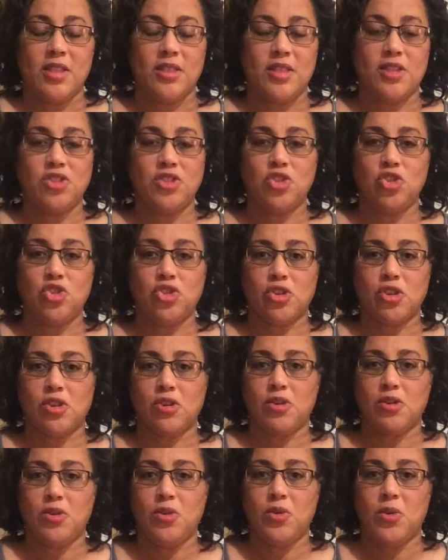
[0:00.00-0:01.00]
This is
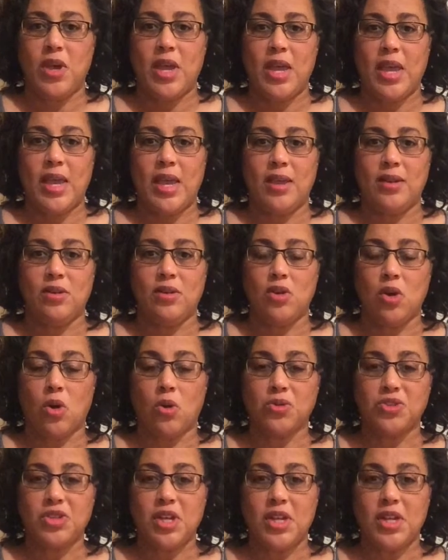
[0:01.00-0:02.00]
true in
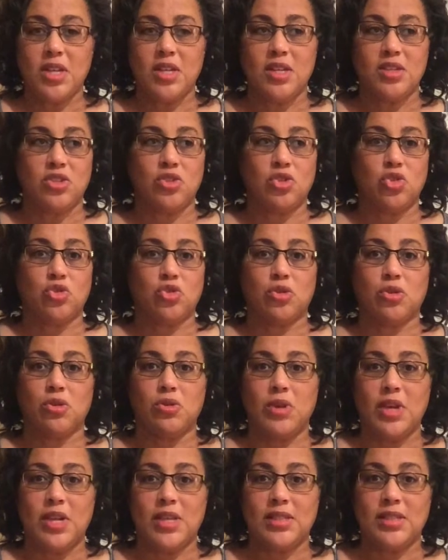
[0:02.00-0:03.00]
goal setting. This is
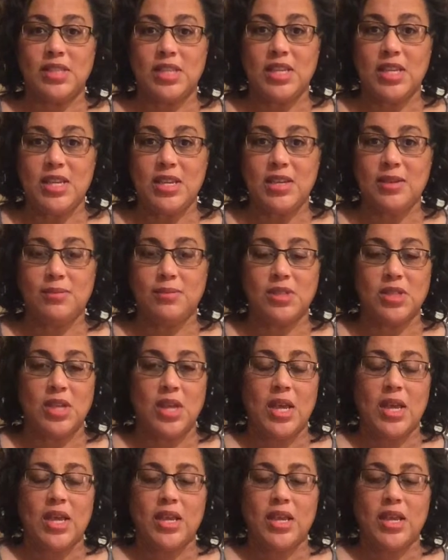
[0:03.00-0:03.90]
true in teams.